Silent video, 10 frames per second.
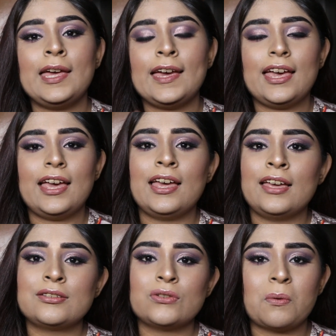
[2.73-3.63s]

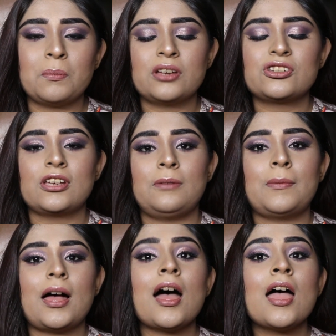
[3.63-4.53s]
aka Soumya
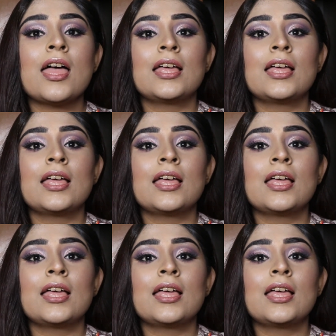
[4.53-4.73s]
Sharma.